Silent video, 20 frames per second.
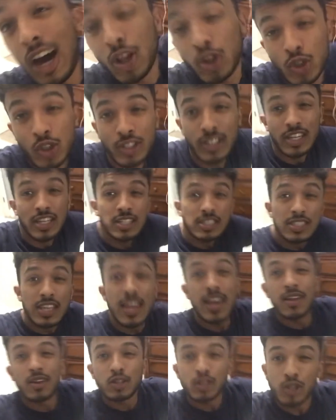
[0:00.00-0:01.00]
Other thing
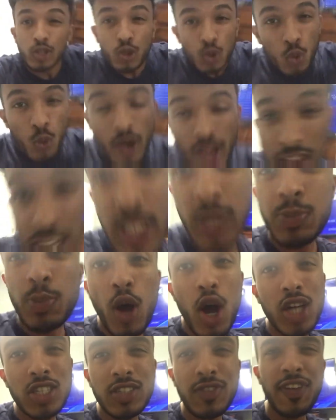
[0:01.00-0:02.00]
that you
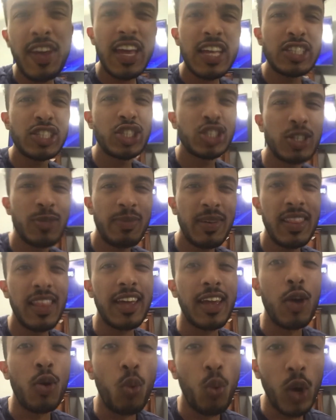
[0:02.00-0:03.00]
Xbox fans should be
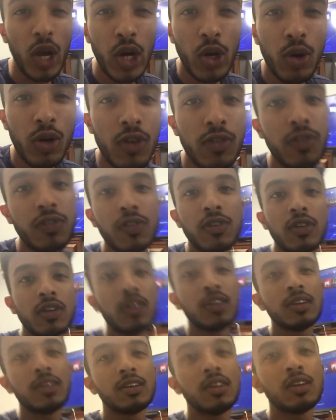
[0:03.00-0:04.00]
like aware of,
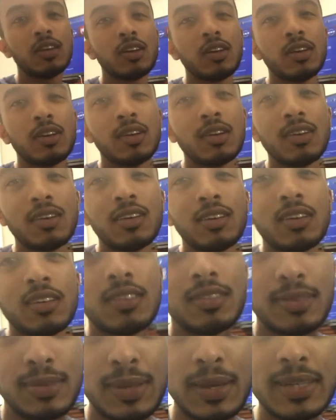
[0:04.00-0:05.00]

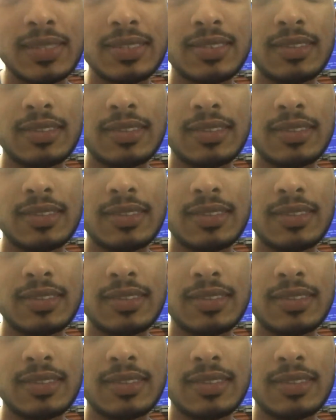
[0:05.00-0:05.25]
this